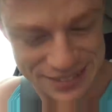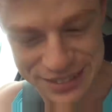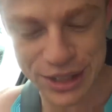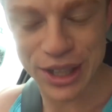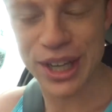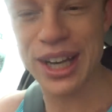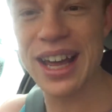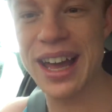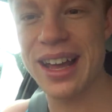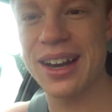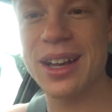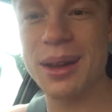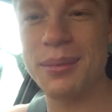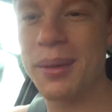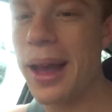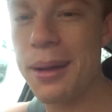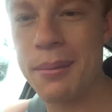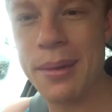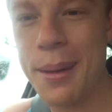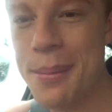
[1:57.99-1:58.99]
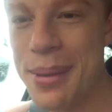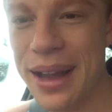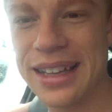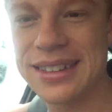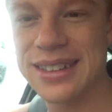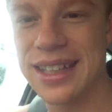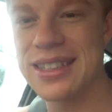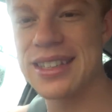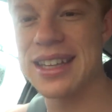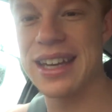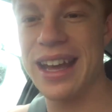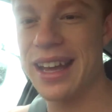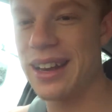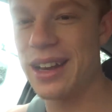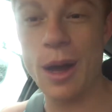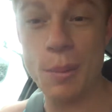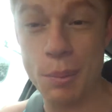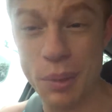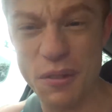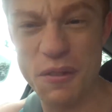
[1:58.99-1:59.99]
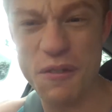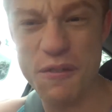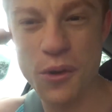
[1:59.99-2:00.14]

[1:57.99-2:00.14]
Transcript: you're gonna end up like my basket's gonna end up and